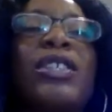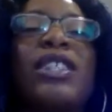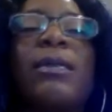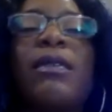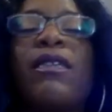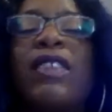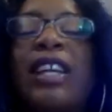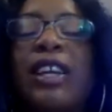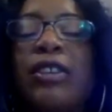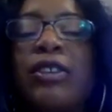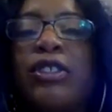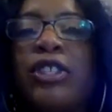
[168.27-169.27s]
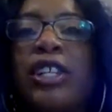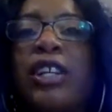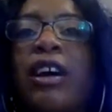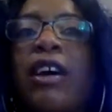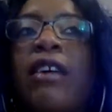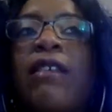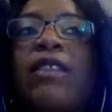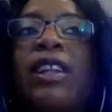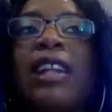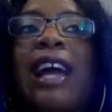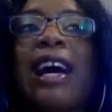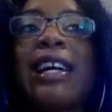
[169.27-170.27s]
some of the energy of the
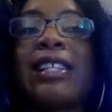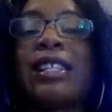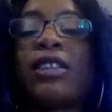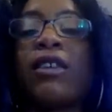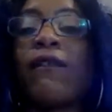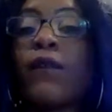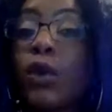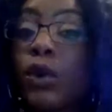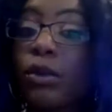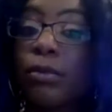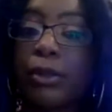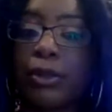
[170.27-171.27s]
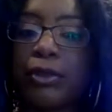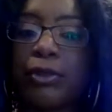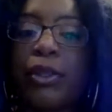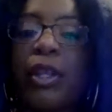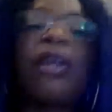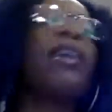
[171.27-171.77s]
last full moon,